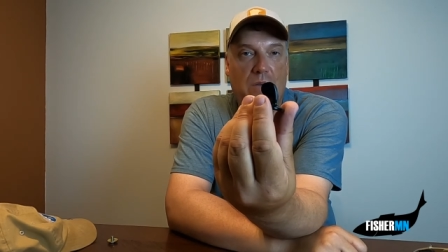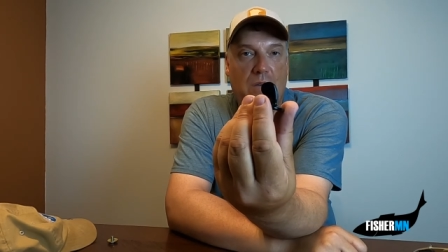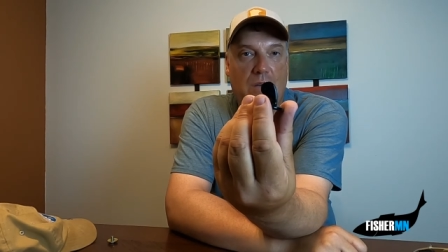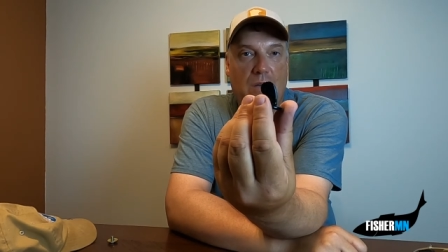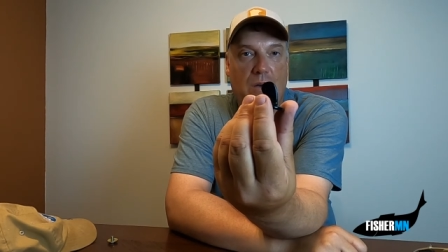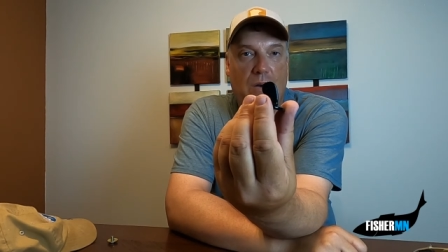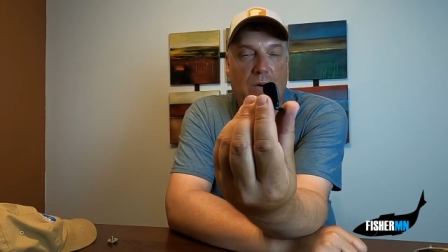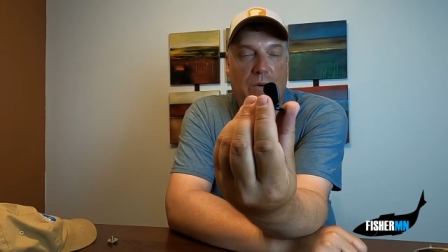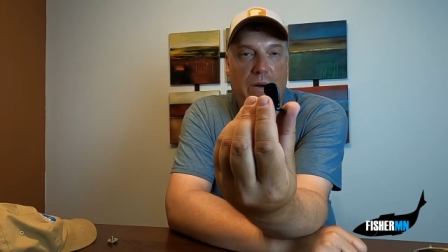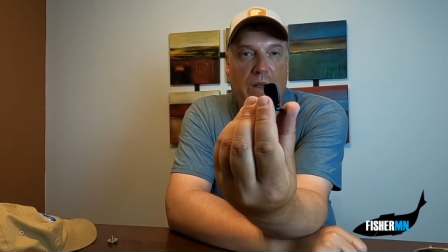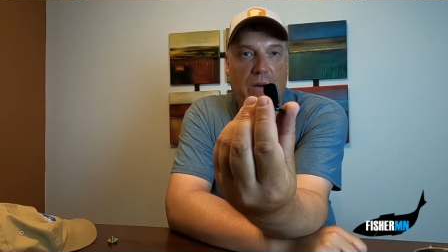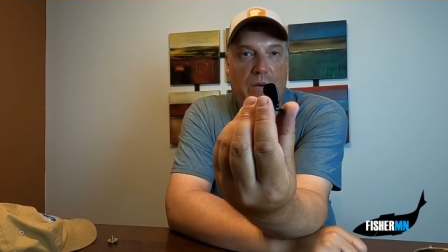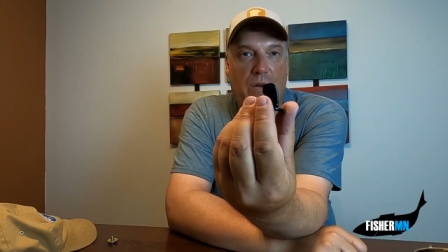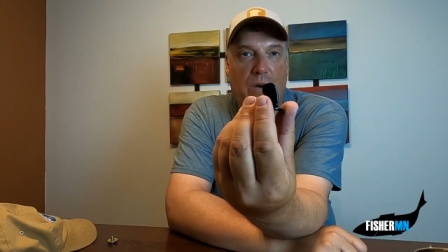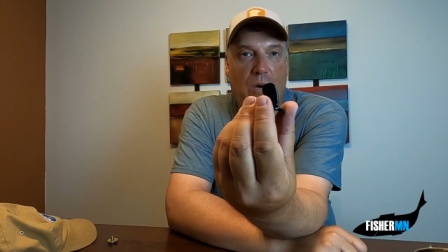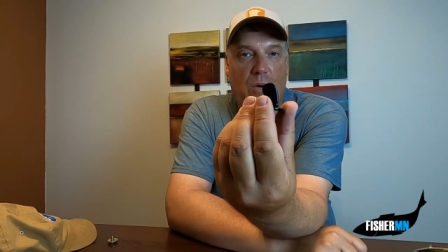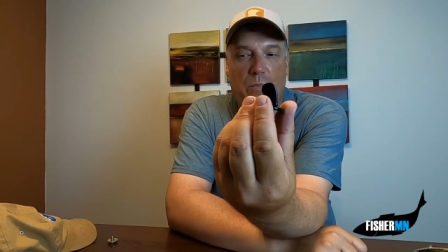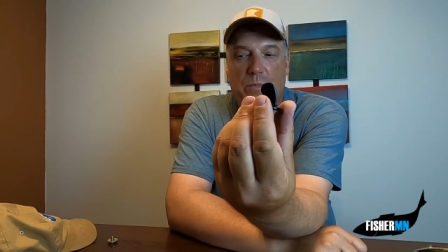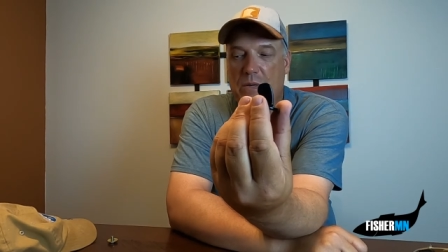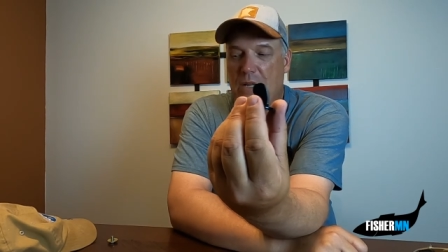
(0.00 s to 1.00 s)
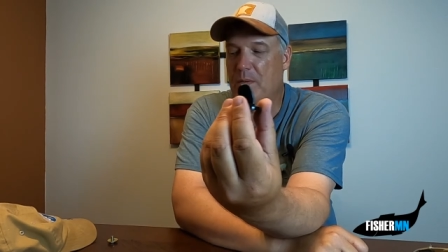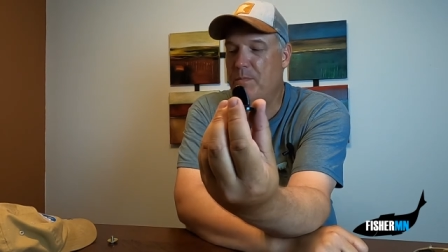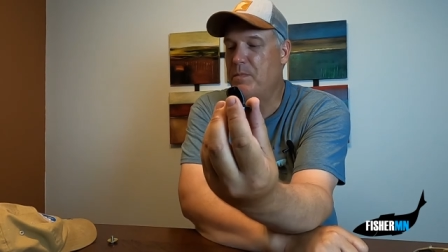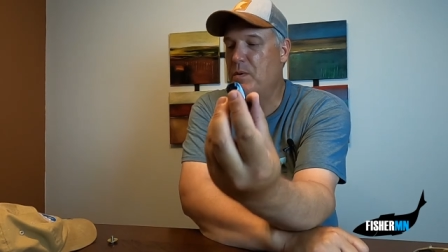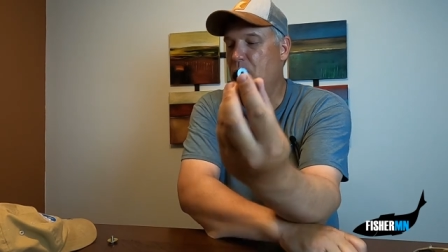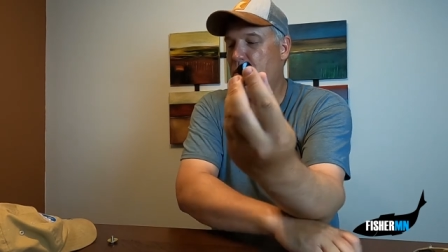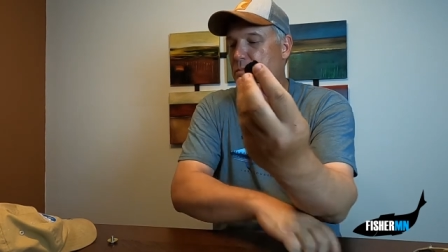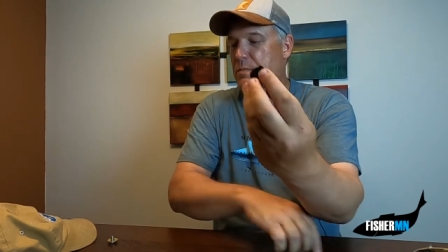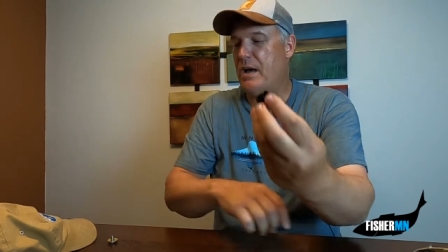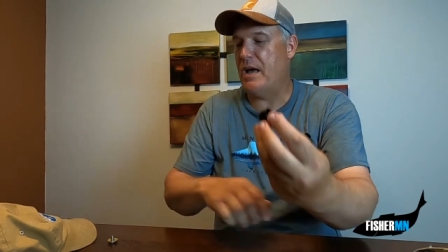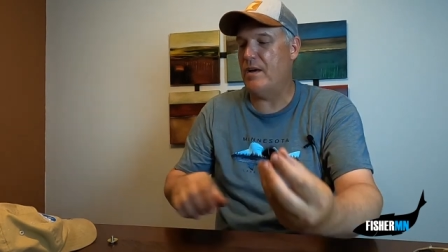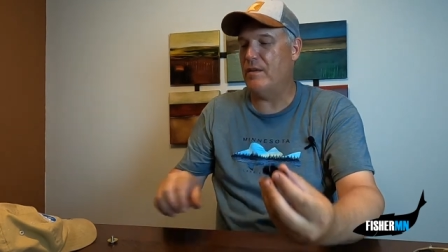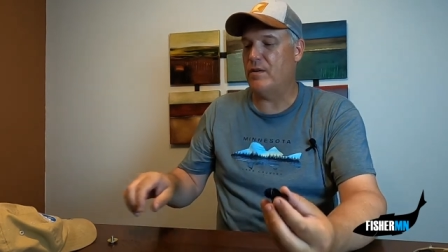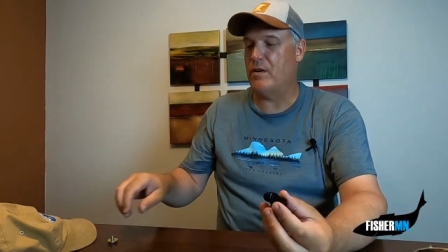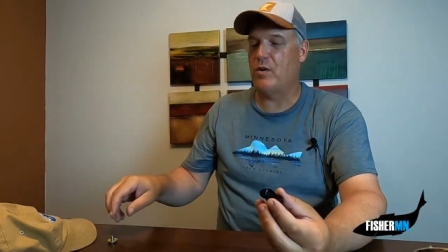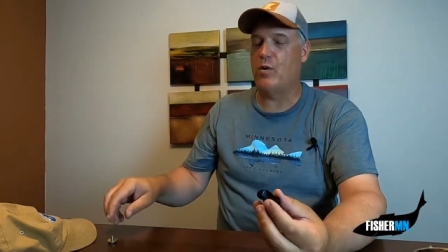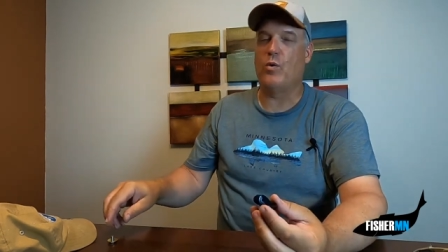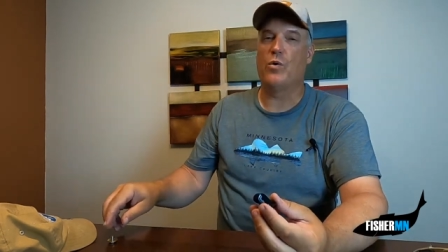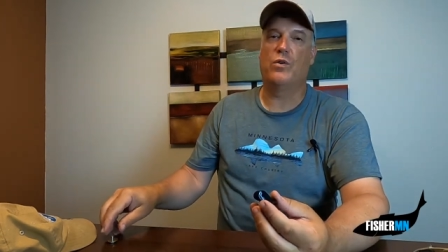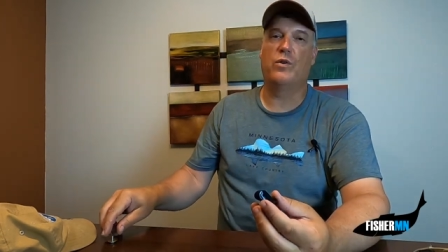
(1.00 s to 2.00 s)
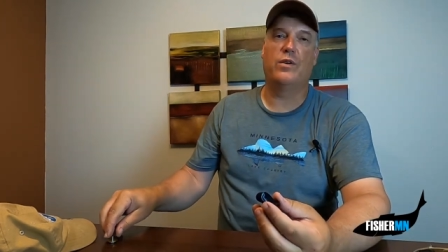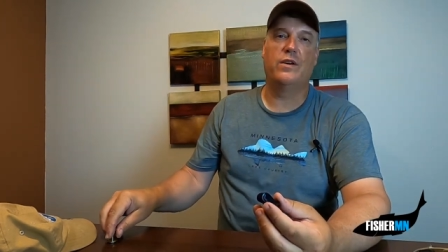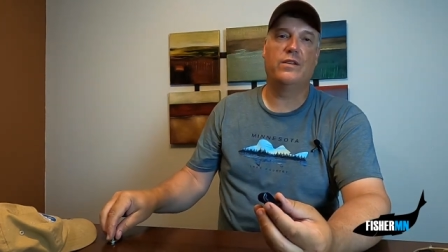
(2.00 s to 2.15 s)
you can go down to Home Depot and buy a quarter